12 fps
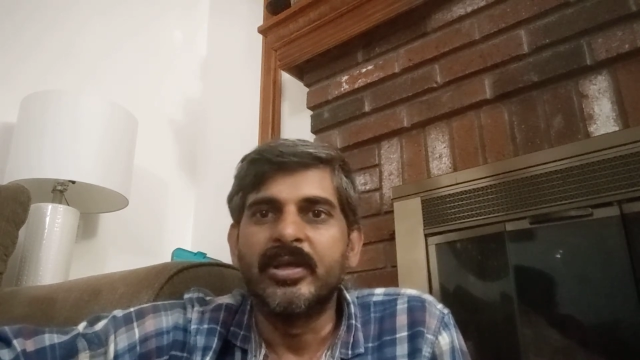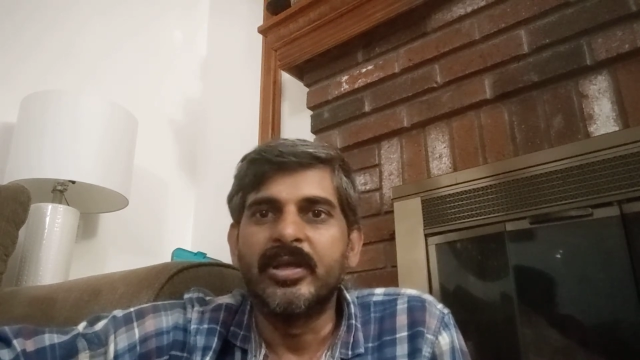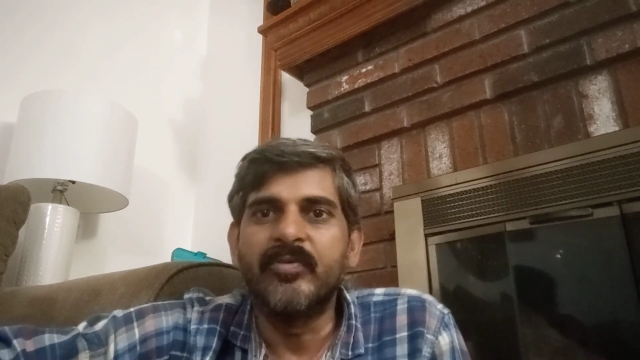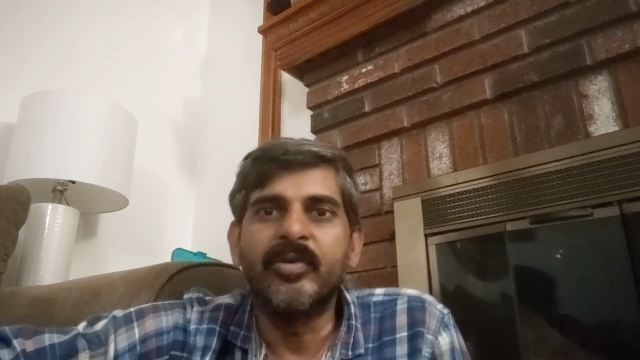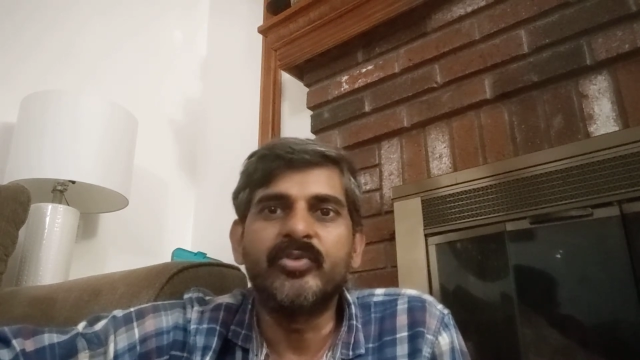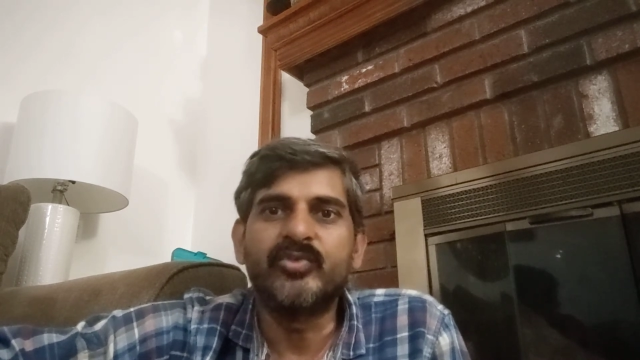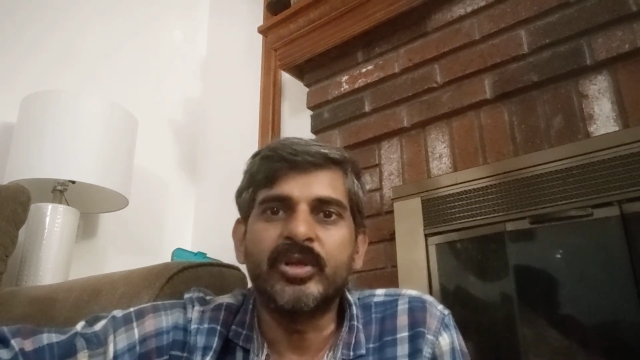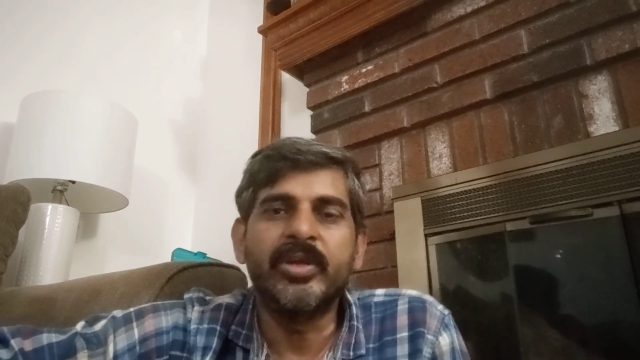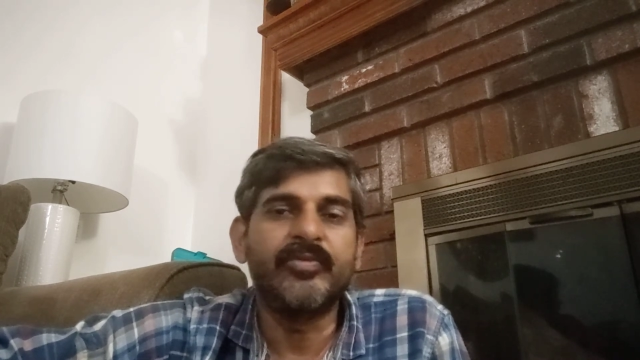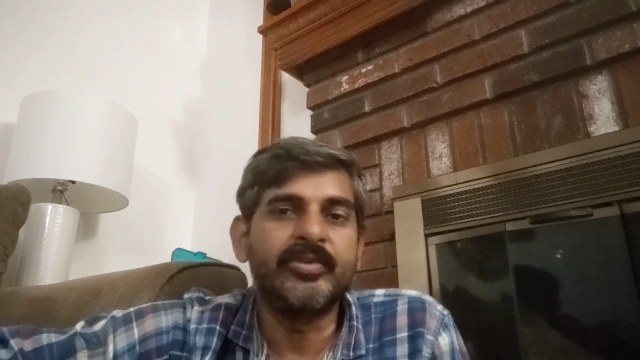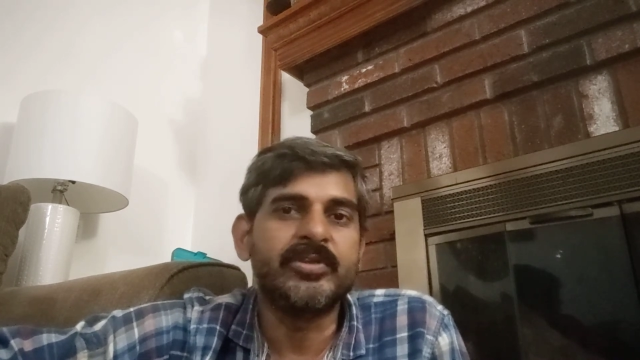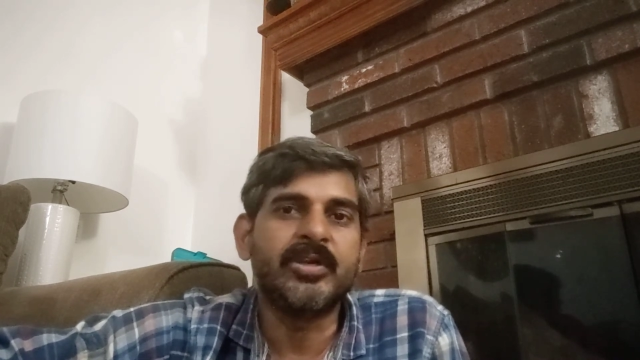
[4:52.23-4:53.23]
Eventually,
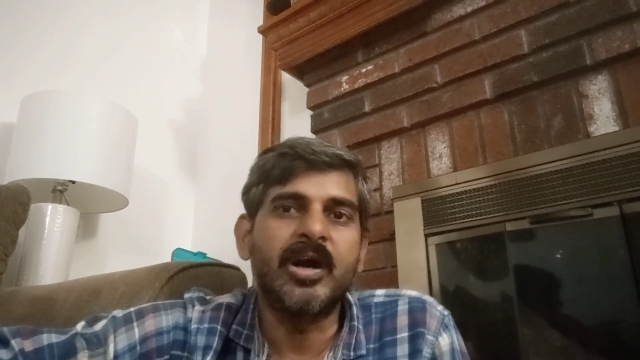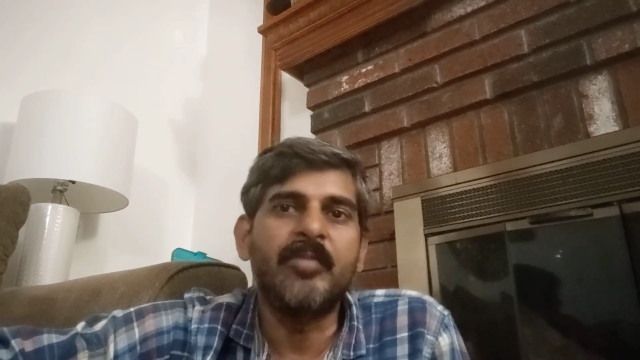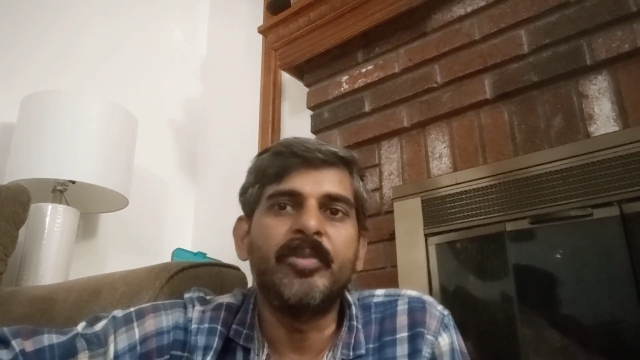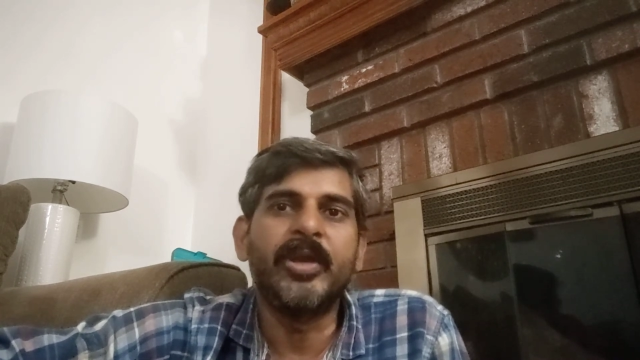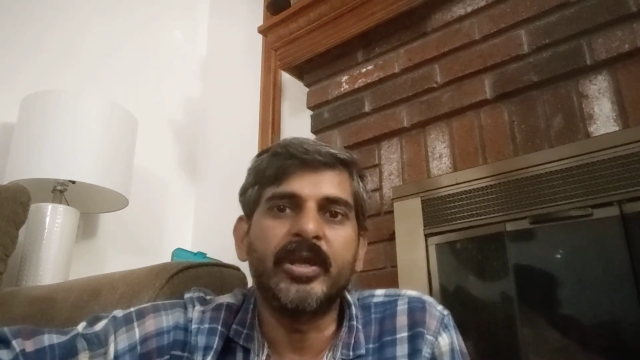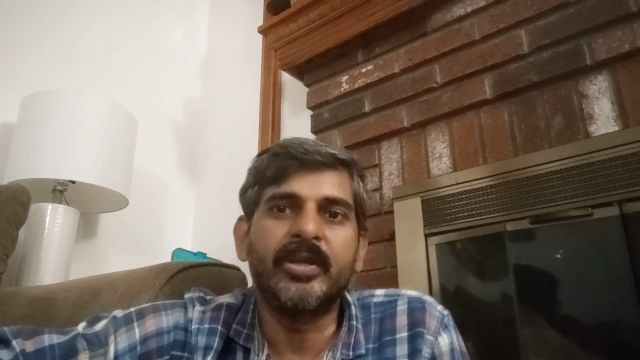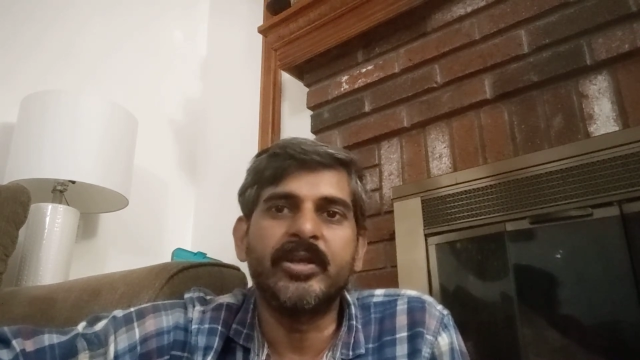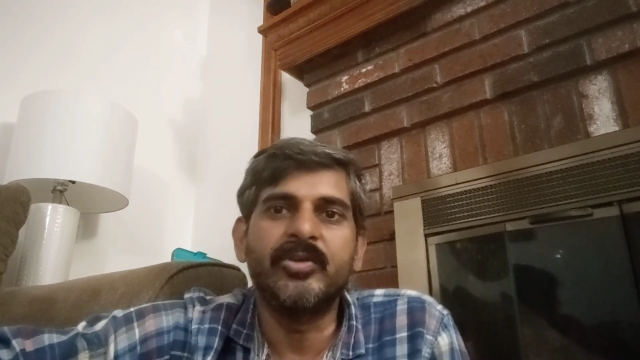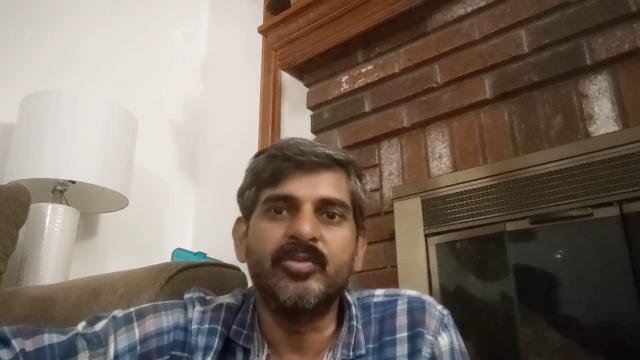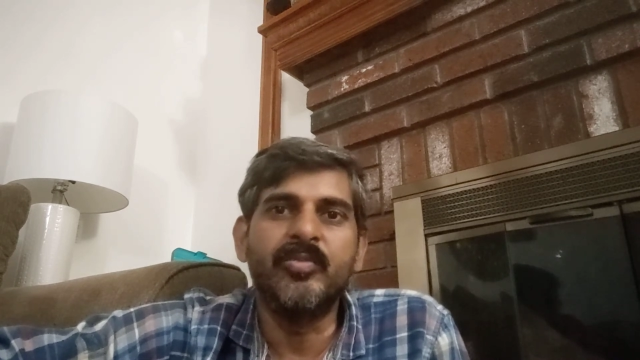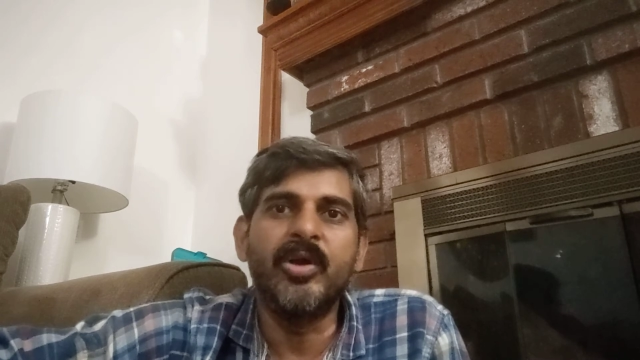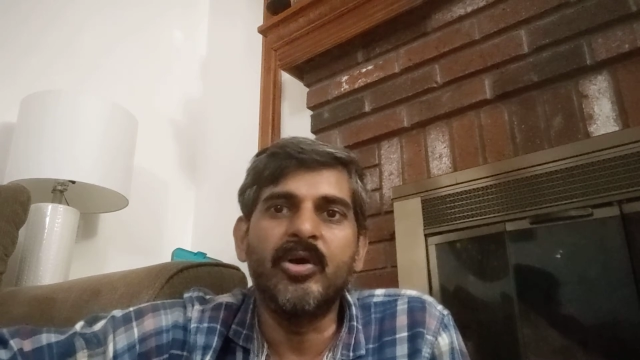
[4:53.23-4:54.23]
if it's complicated,
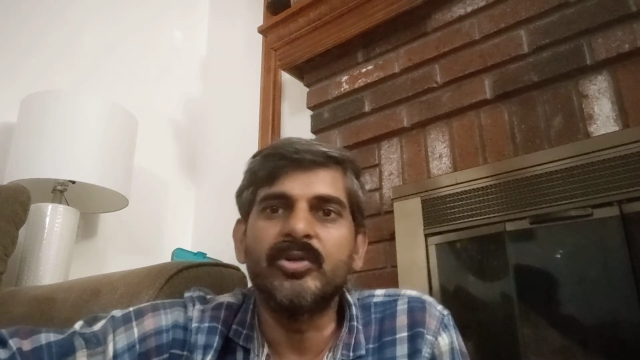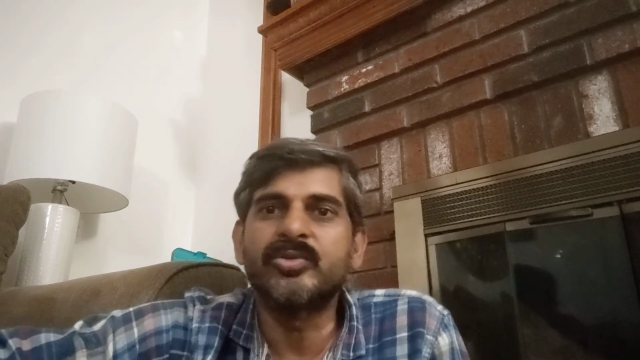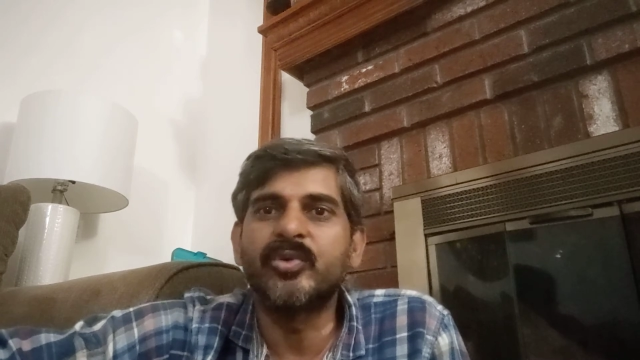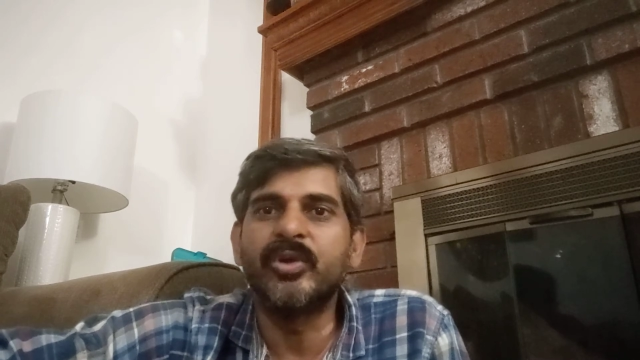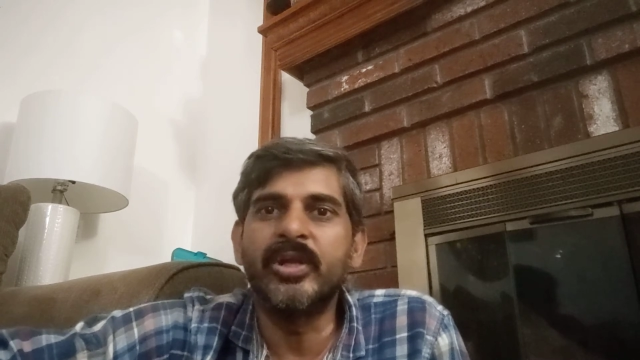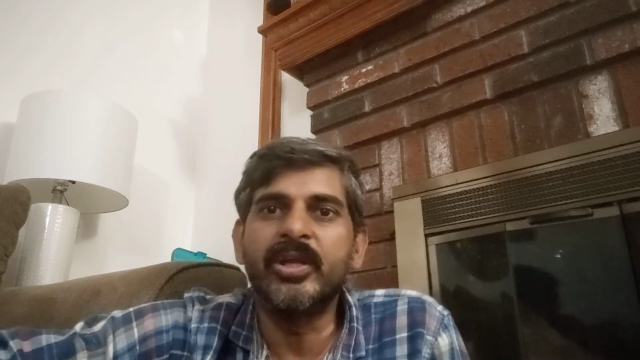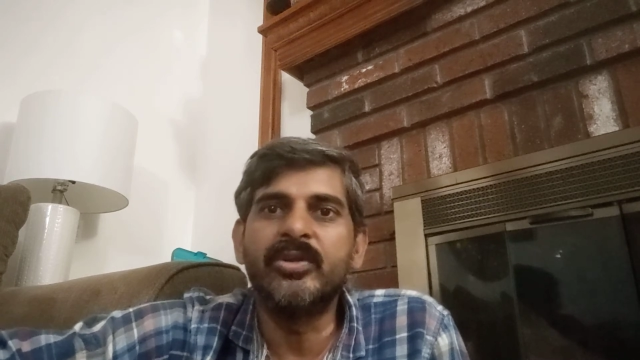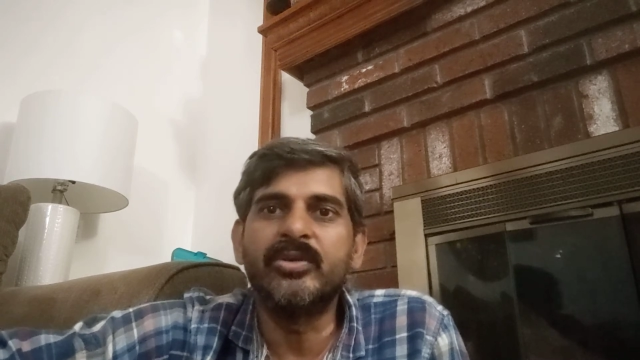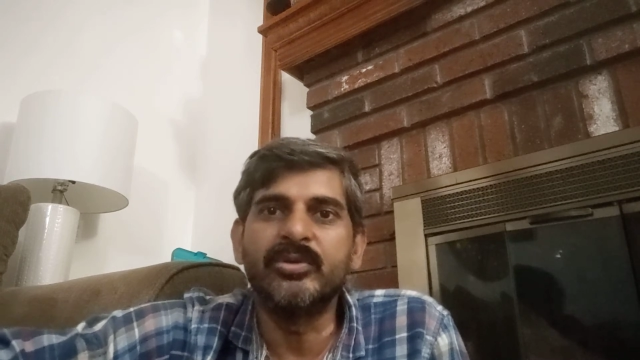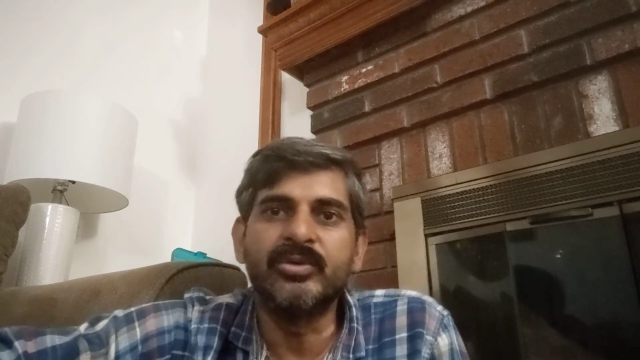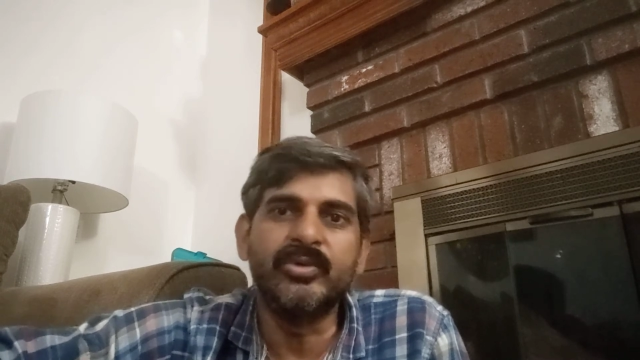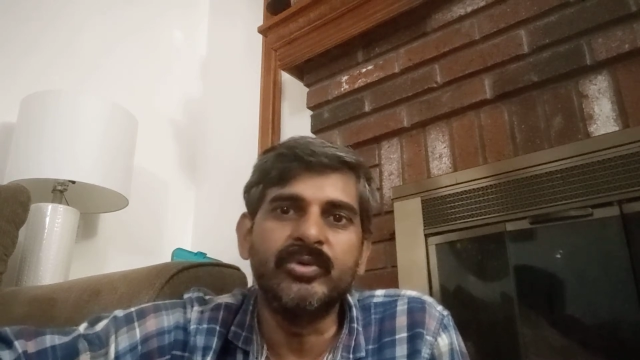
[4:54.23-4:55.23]
you may also need
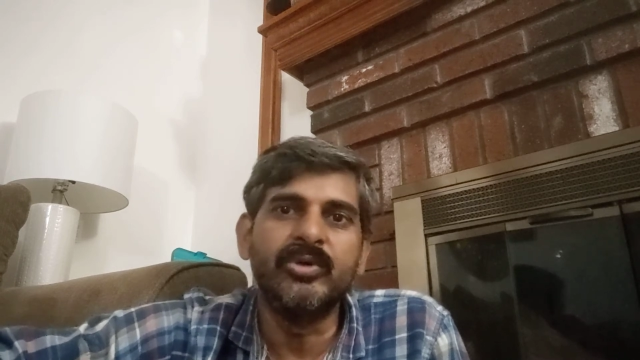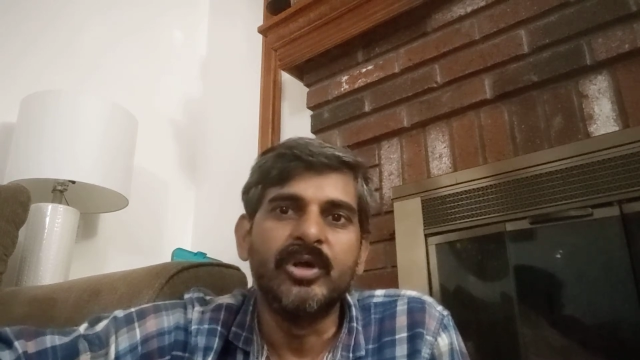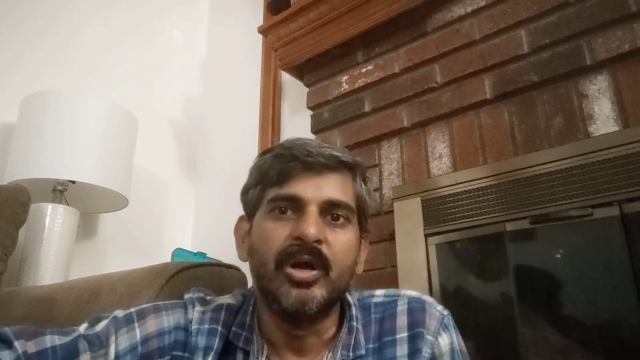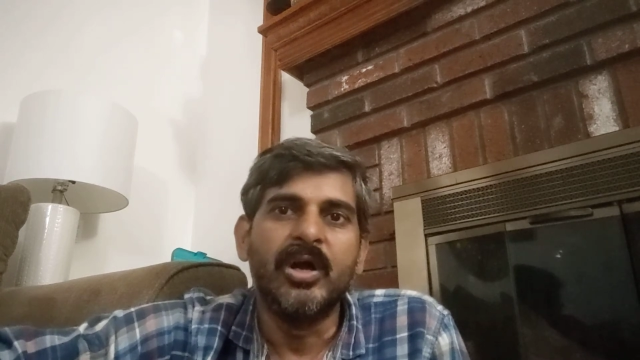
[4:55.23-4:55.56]
to